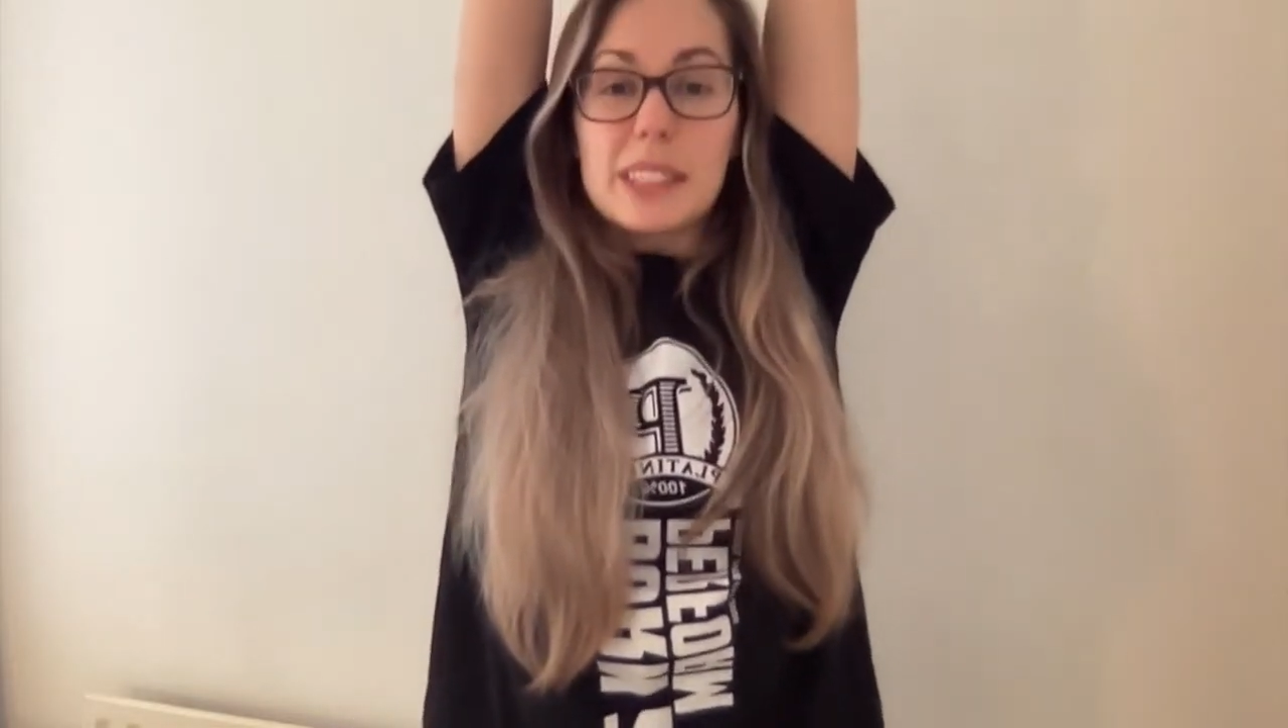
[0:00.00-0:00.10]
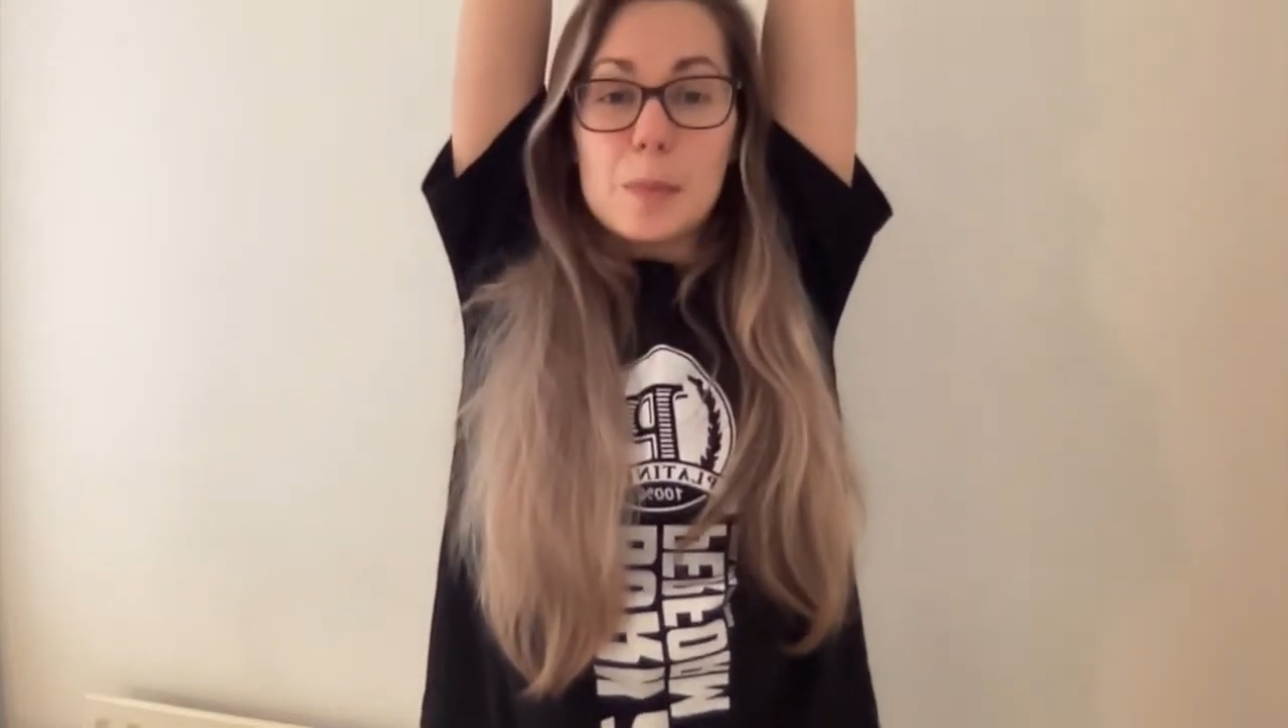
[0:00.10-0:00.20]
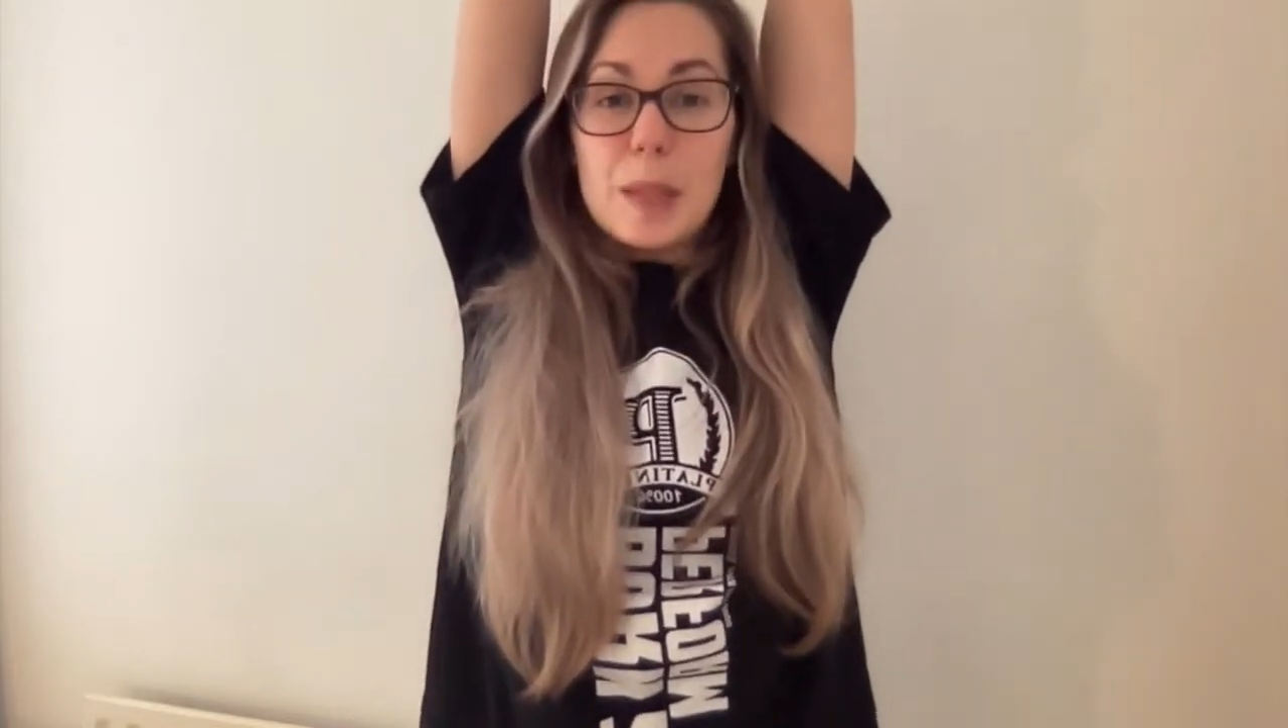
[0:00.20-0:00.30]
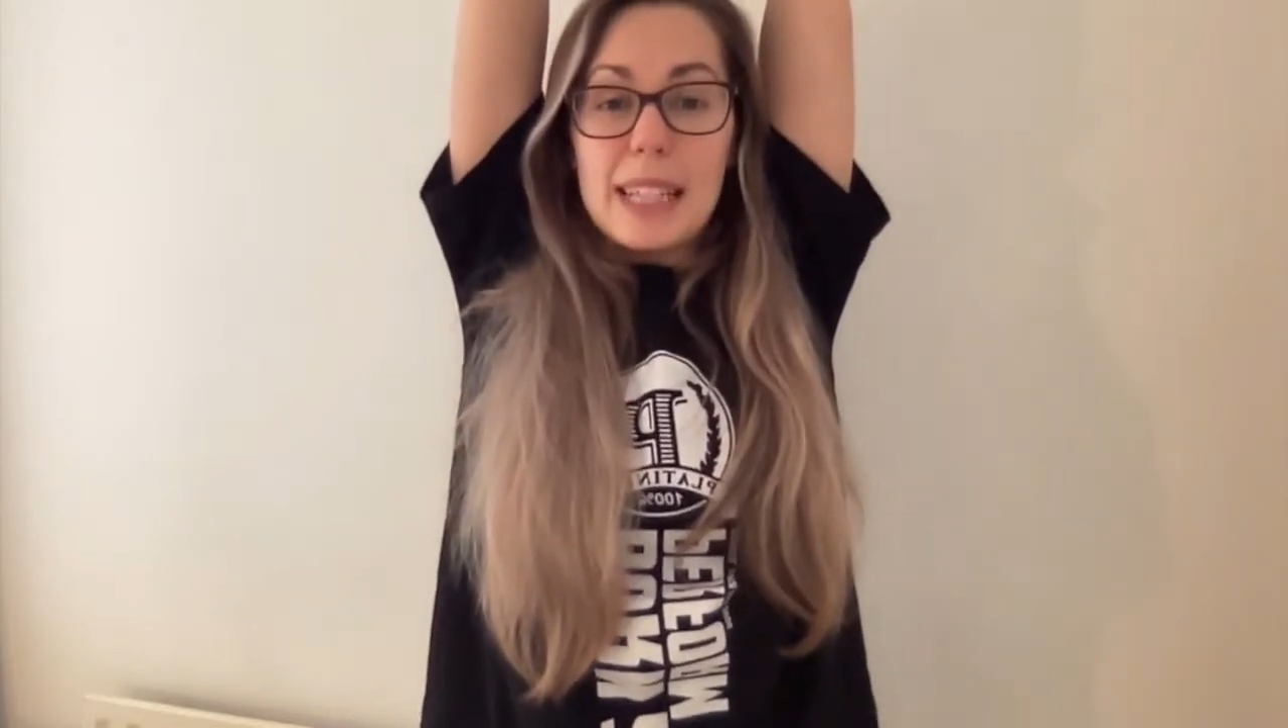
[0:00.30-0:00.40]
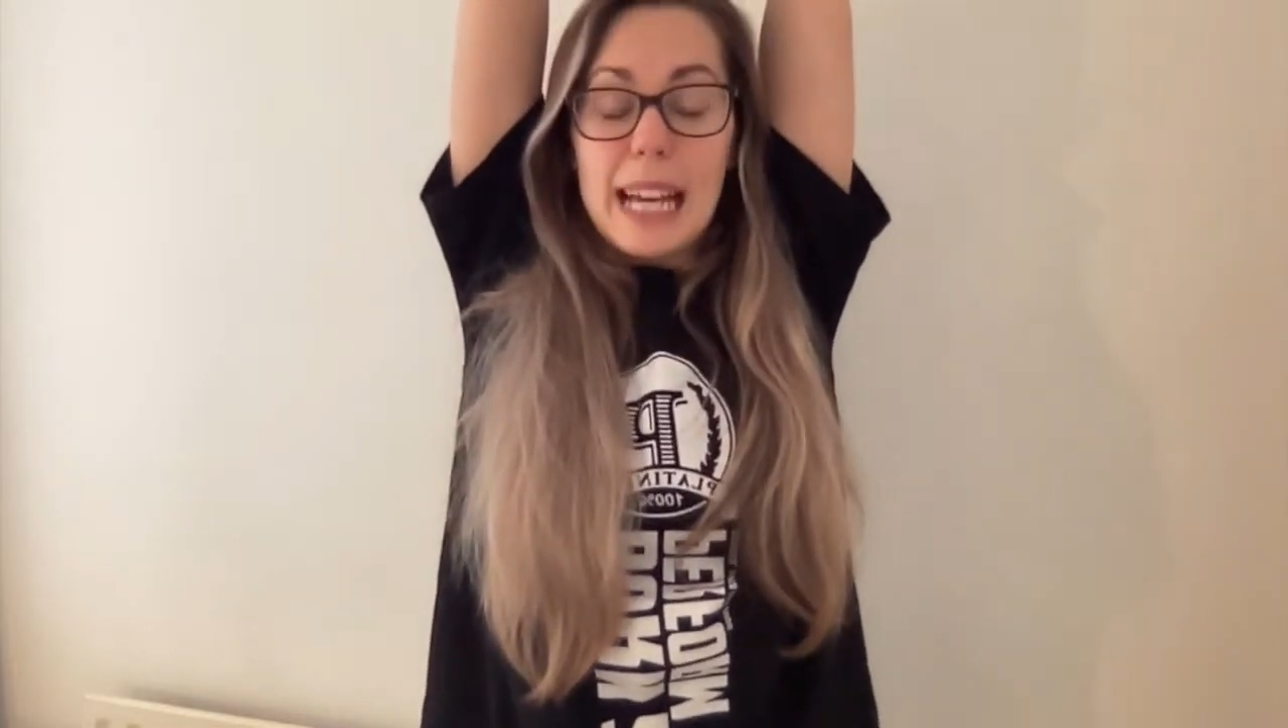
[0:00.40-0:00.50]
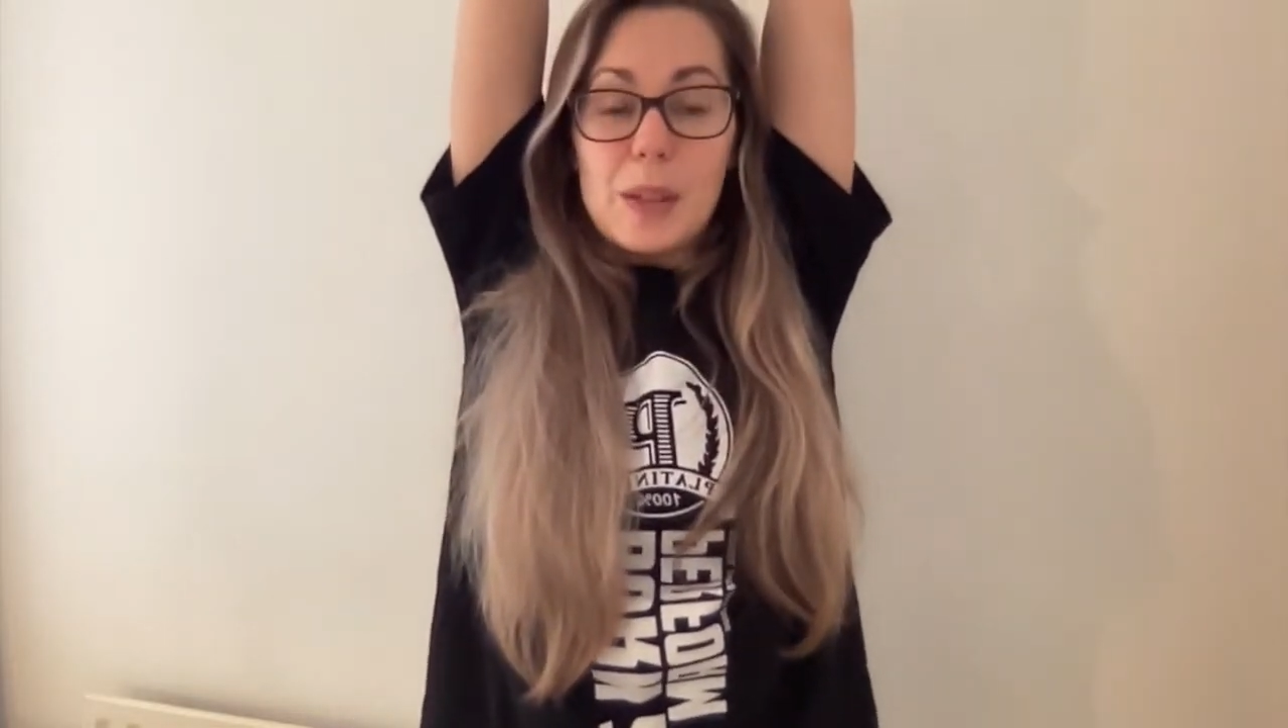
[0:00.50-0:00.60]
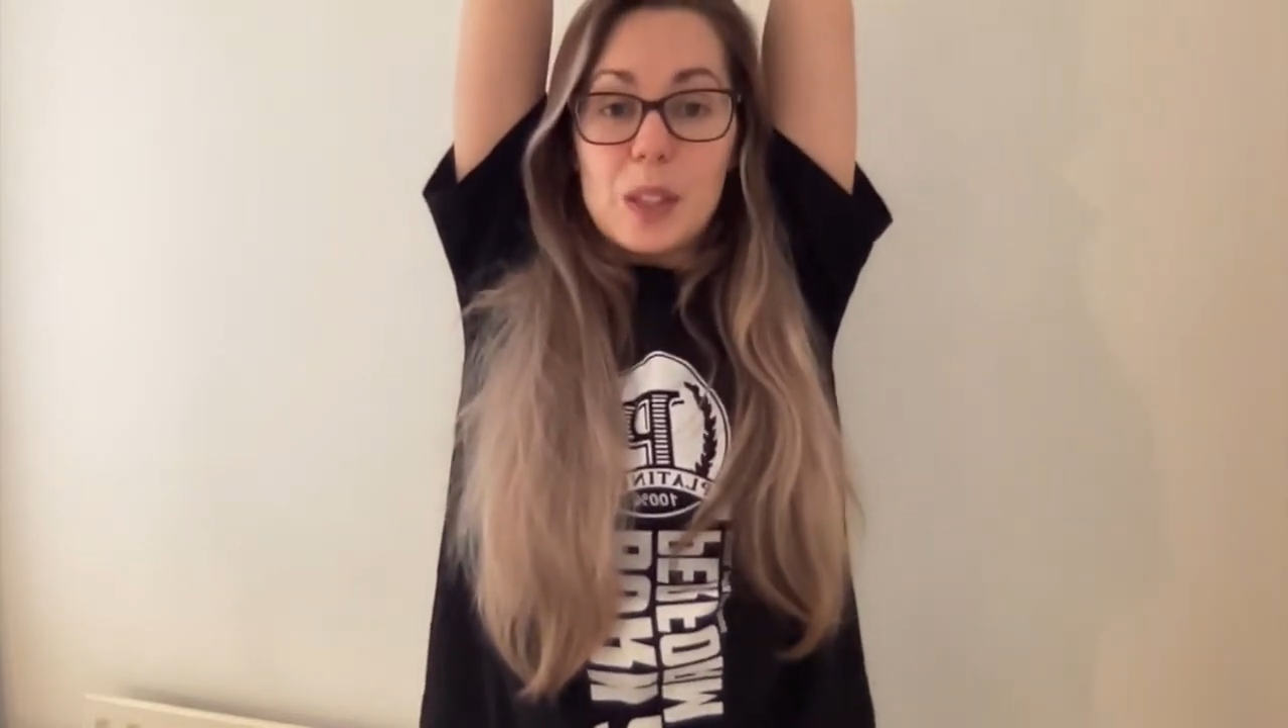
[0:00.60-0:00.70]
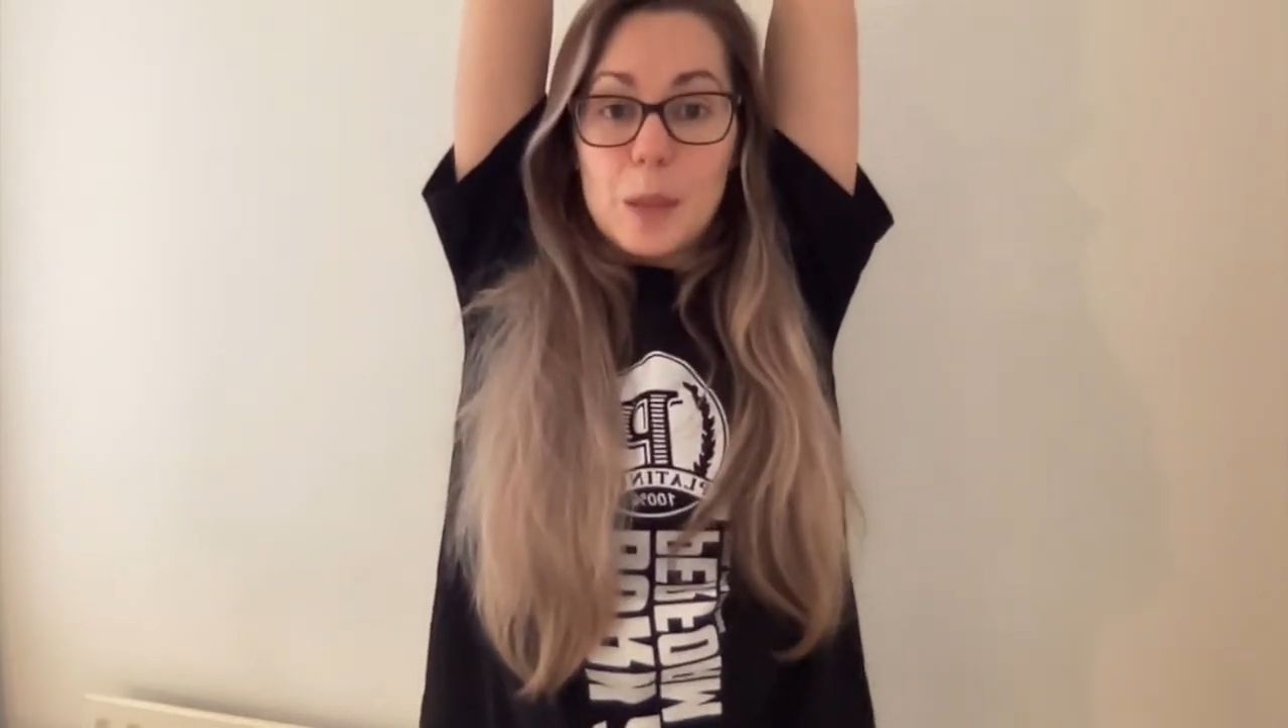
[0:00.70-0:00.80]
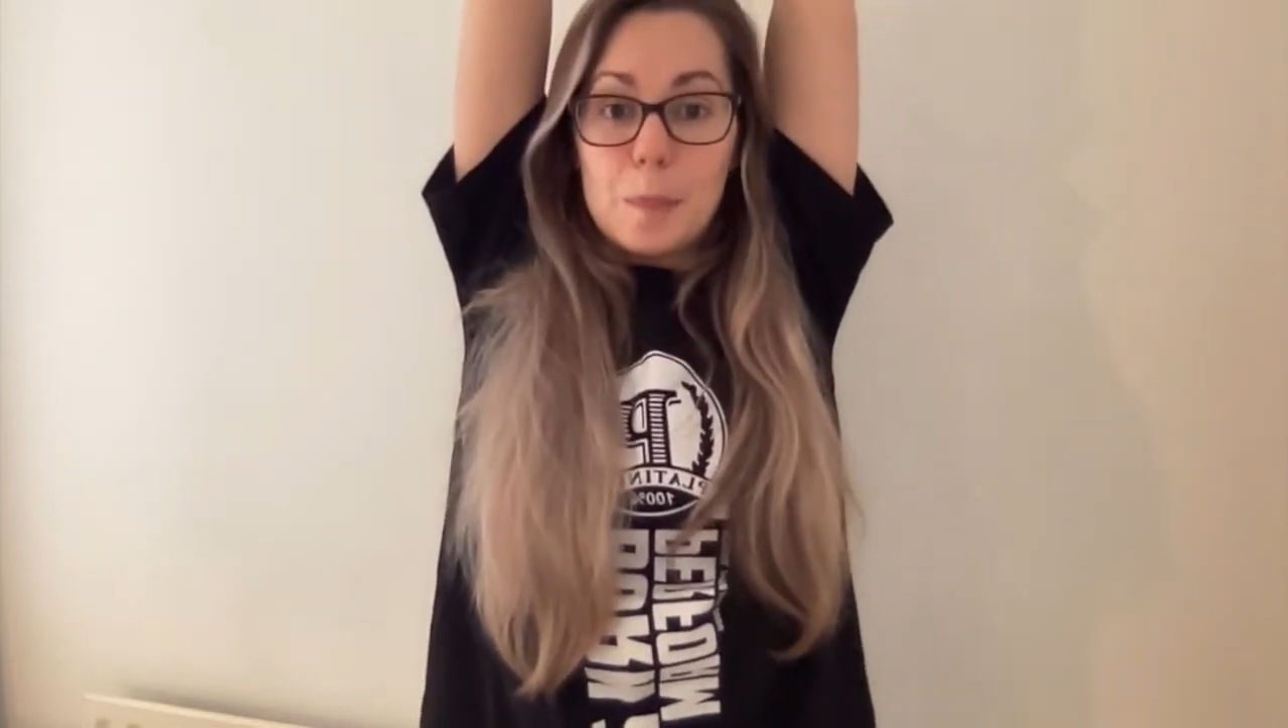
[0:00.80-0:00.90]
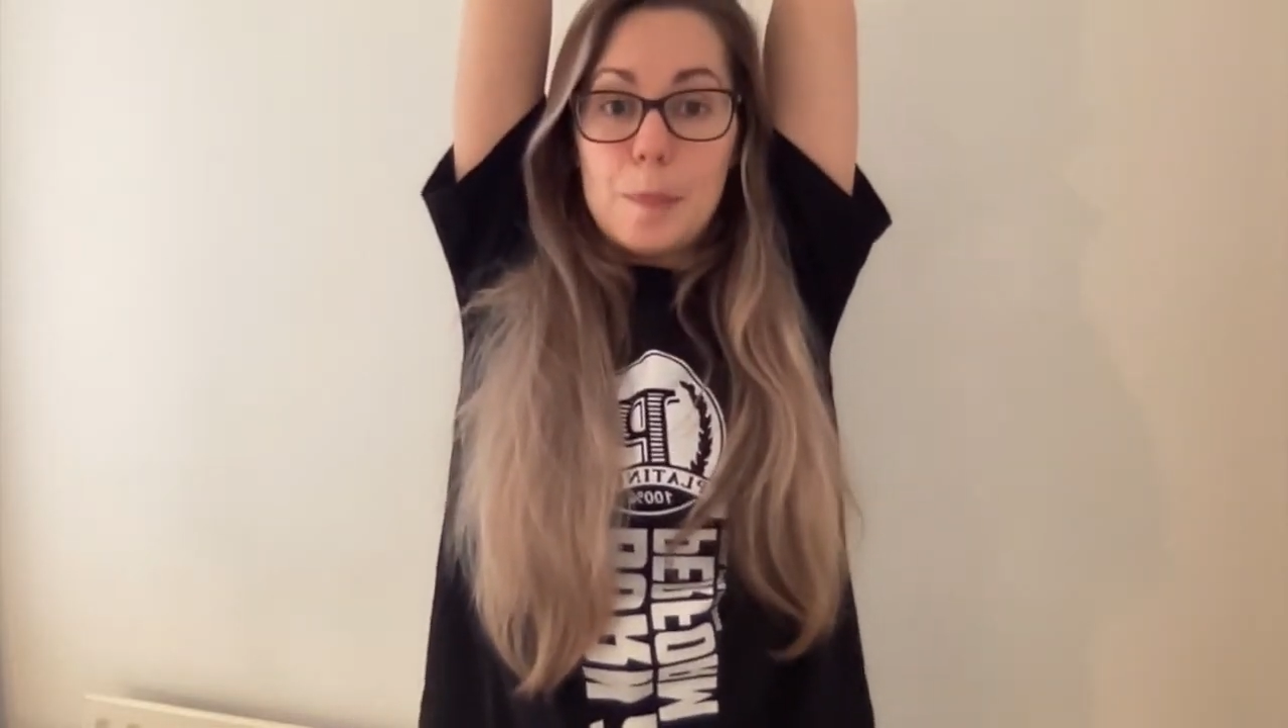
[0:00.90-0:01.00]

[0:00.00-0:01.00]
to breathe out on a